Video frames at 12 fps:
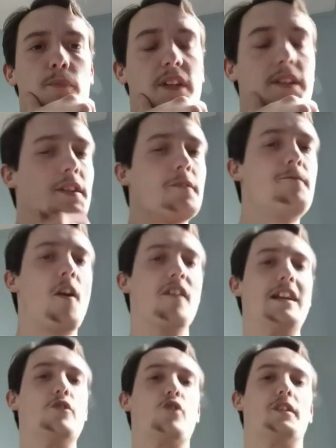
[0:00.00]
This is some
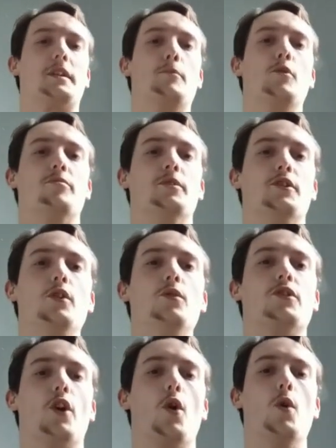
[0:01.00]
very interesting movement too.
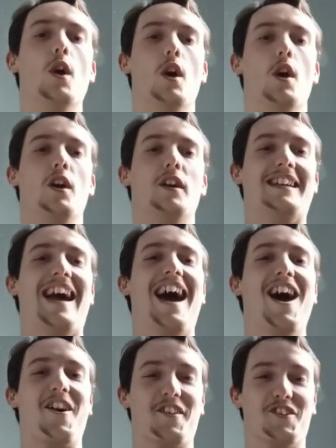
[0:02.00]
So
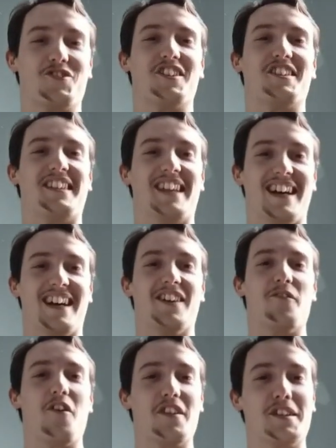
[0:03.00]
yeah, on his wrist
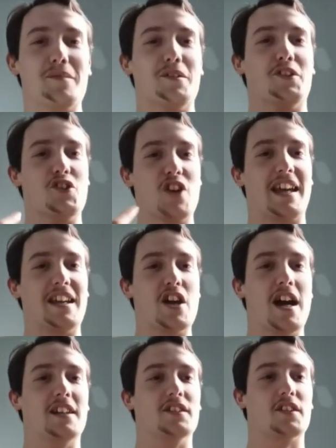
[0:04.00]
there, very similar to Jackie
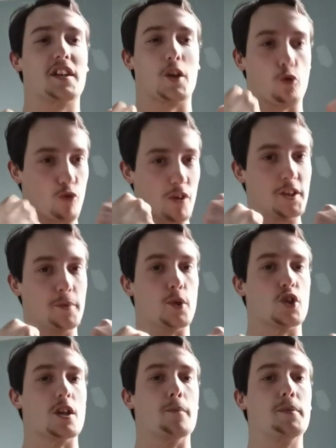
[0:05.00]
Chan's kind of wrist
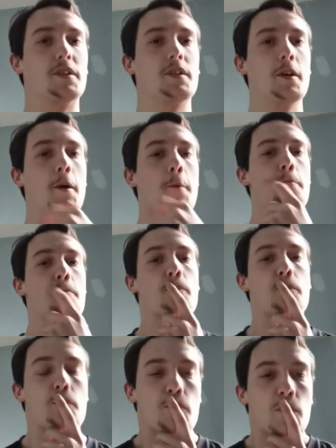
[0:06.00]
push-ups.
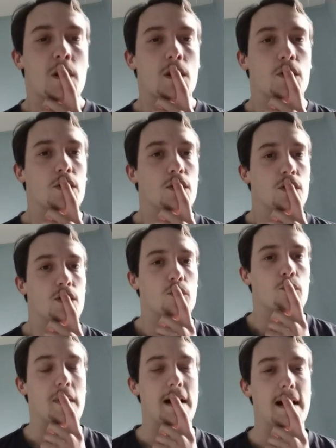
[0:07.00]

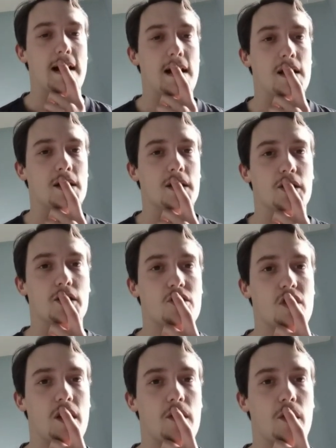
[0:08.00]
Man, the
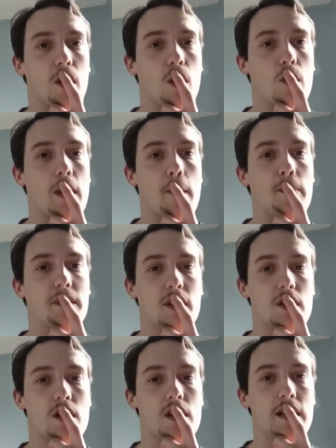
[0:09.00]
strength to hold that
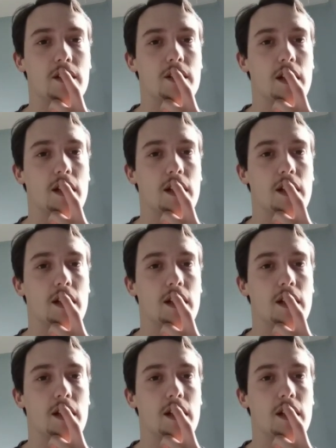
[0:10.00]
position.